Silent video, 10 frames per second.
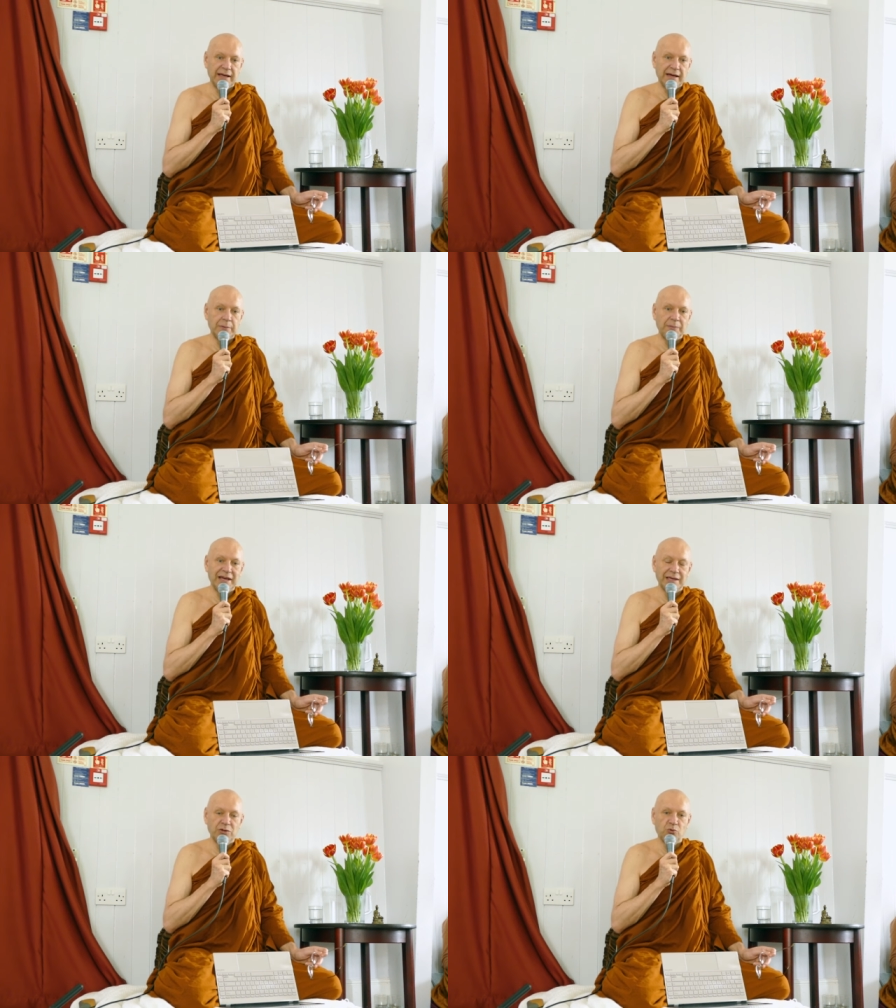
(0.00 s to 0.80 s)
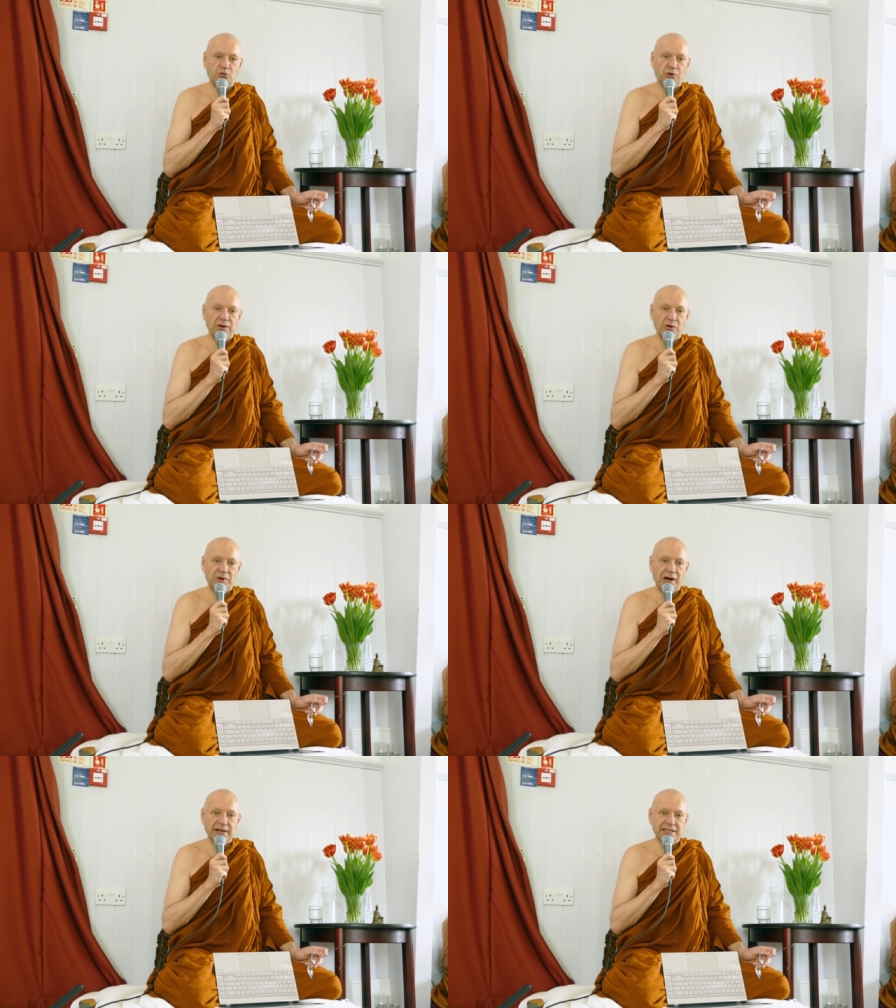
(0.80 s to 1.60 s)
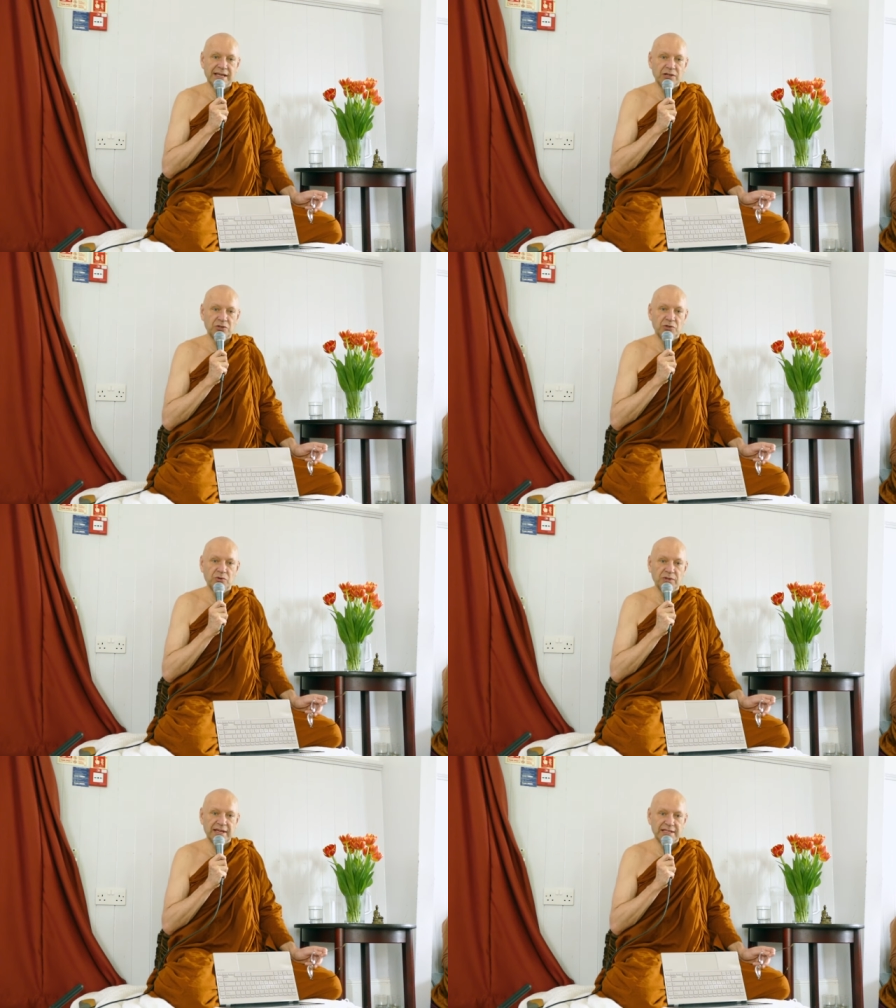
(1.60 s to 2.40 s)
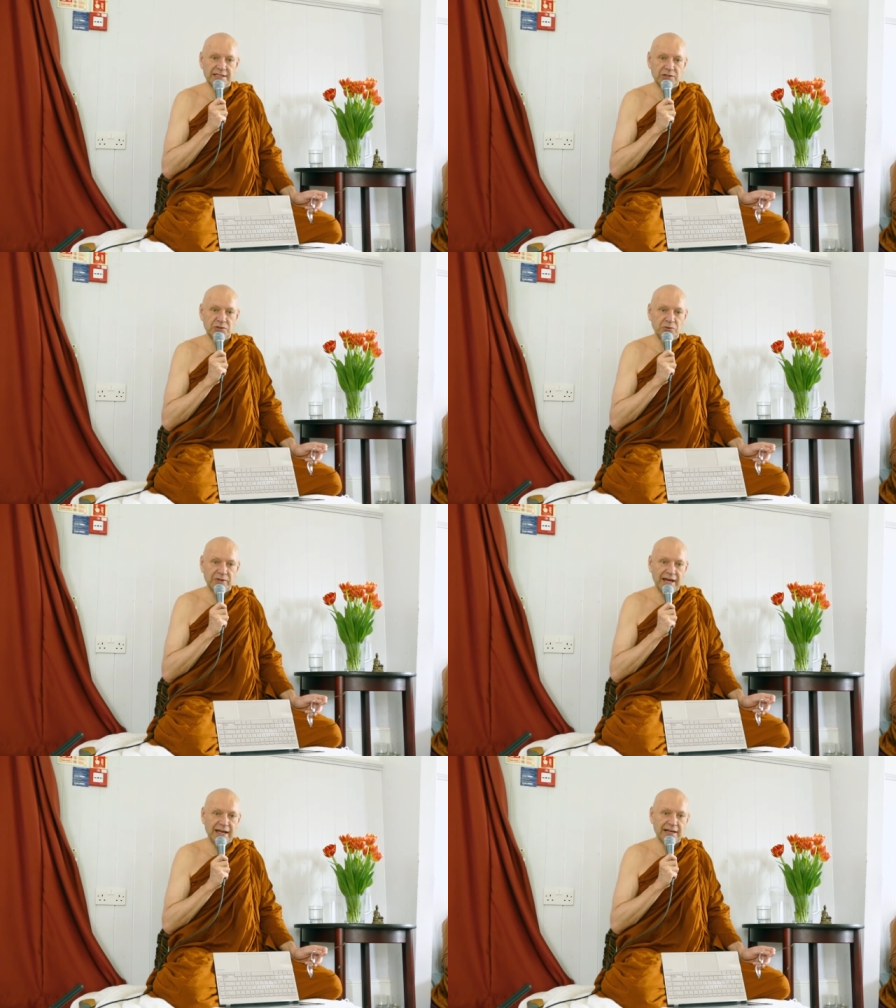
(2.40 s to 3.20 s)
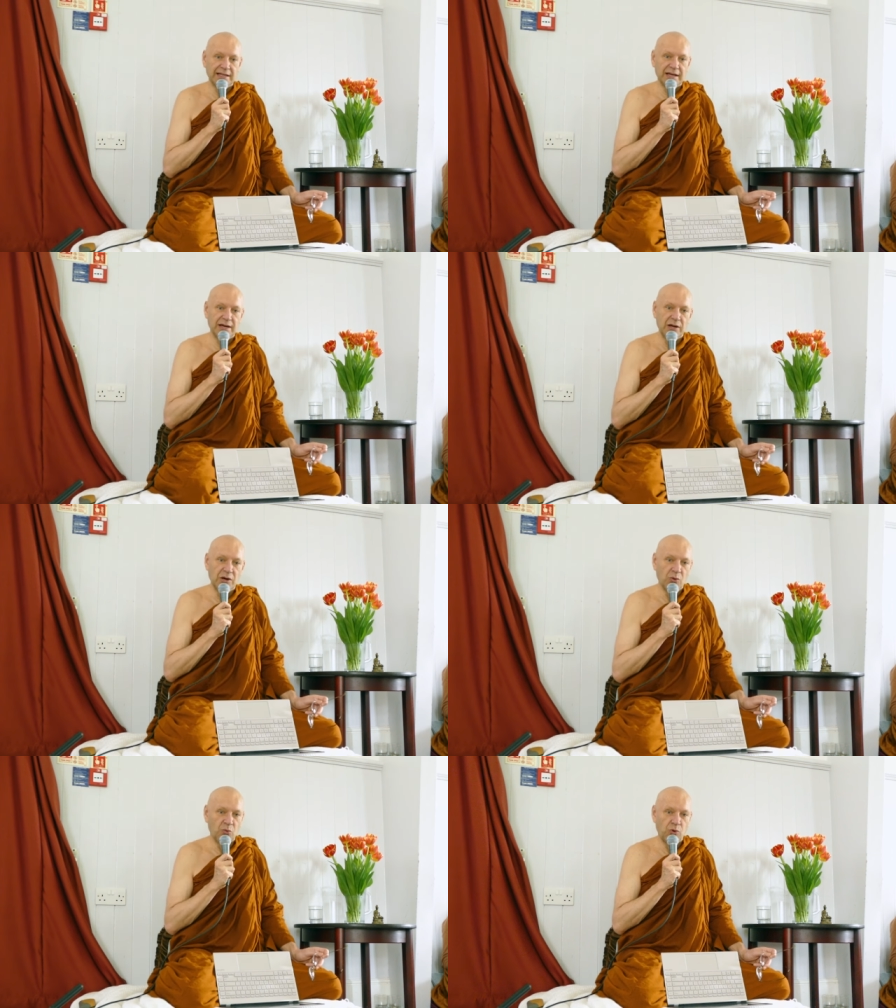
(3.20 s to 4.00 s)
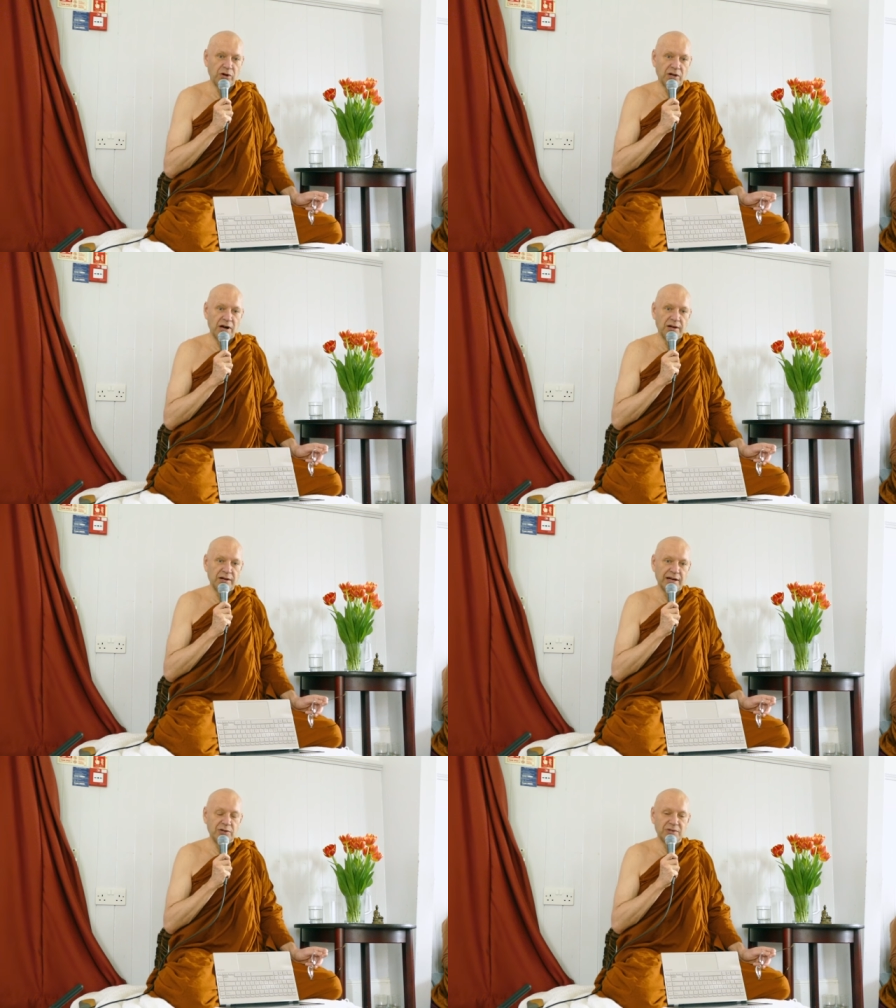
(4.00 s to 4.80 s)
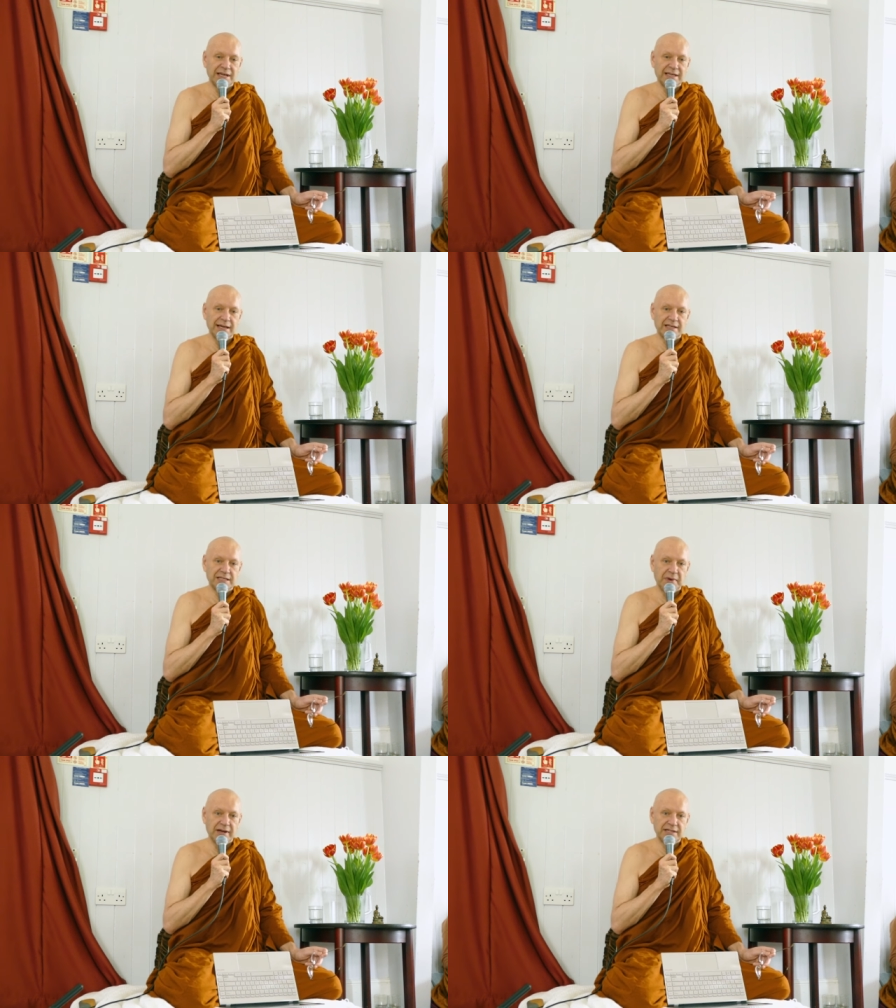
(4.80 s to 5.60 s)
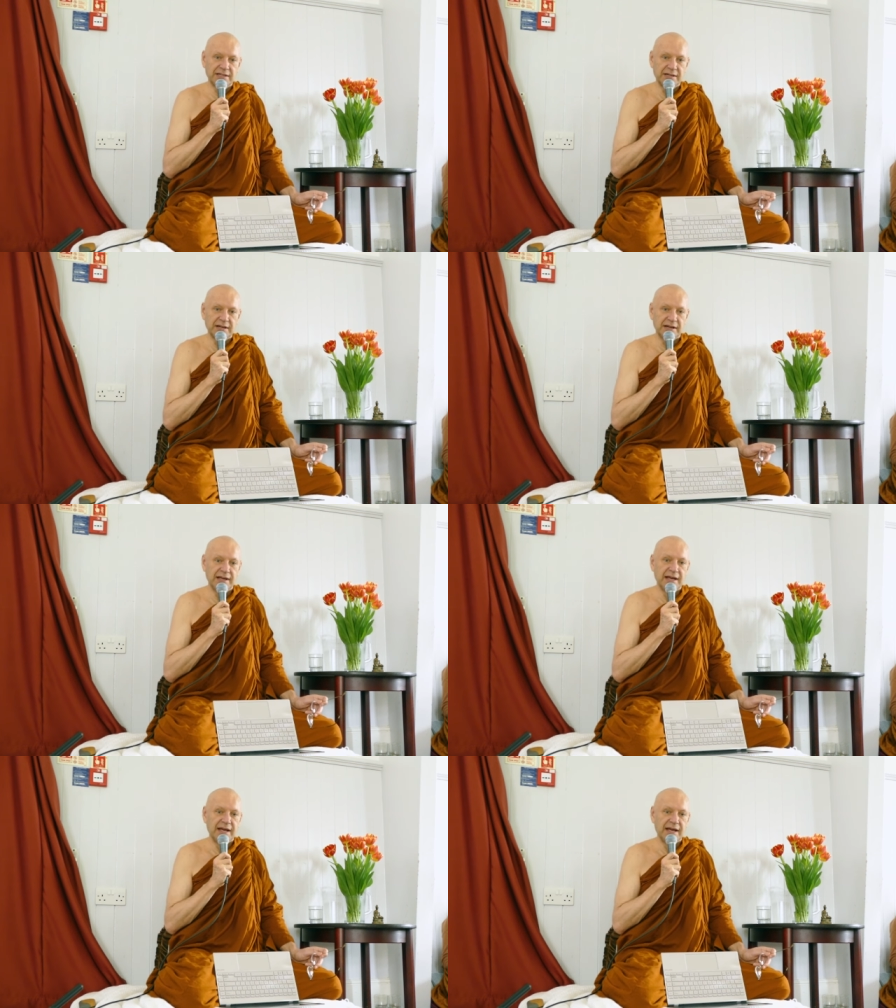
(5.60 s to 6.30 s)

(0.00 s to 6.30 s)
and making you run around and saying, do this, do that, yeah, work harder. And you say, yes, master.